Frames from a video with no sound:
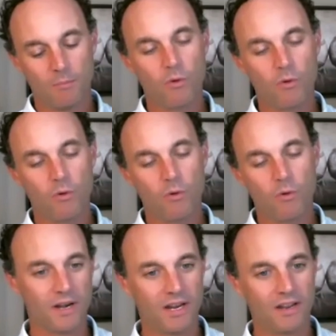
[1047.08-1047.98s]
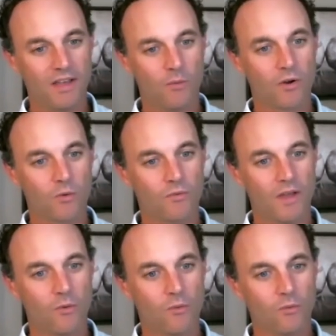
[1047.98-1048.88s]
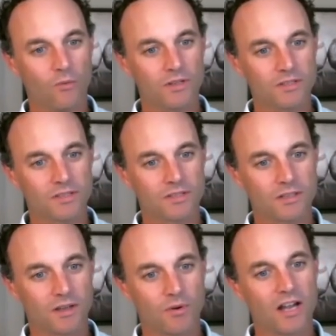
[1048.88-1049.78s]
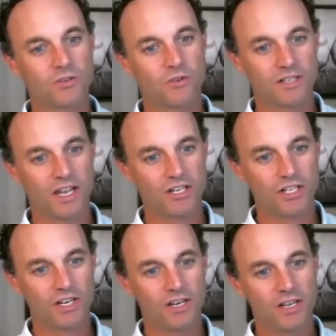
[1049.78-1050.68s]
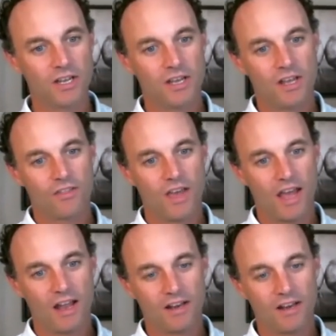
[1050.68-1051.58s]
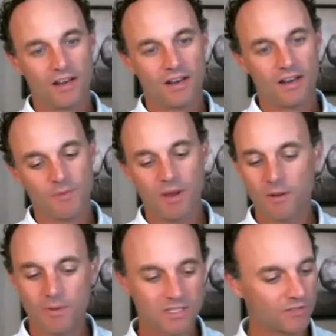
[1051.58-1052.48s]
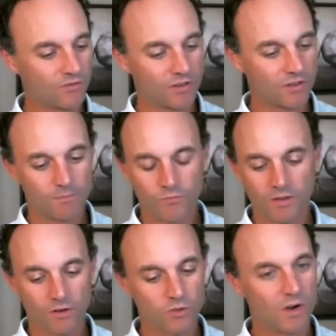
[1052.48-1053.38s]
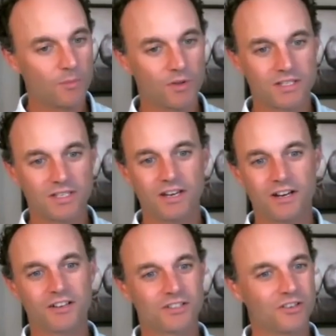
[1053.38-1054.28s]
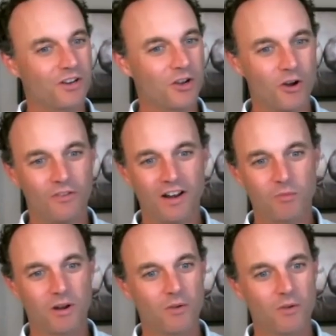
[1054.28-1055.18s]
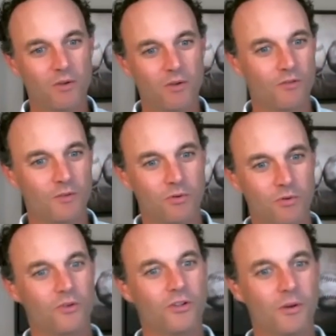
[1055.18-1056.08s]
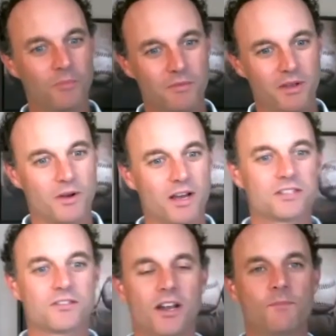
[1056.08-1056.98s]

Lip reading: pool company that was brought to our attention that had been in business for 20 plus years. During COVID, everybody wanted a COVID pool up in the Midwest, right?